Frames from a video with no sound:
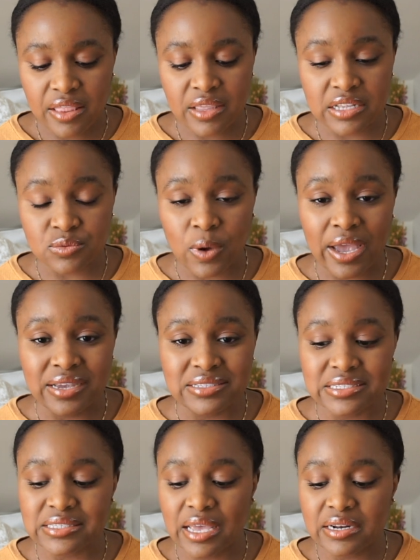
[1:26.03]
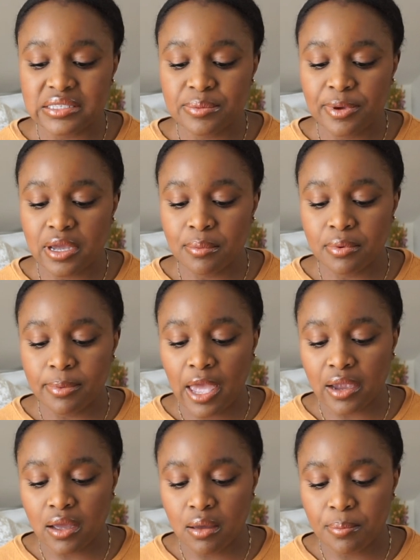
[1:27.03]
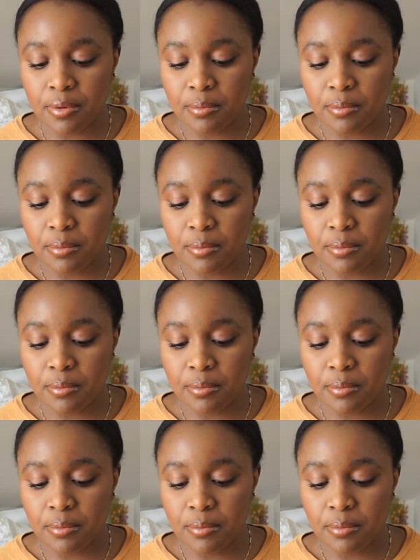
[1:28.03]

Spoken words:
That's why I decided to pick up a backup,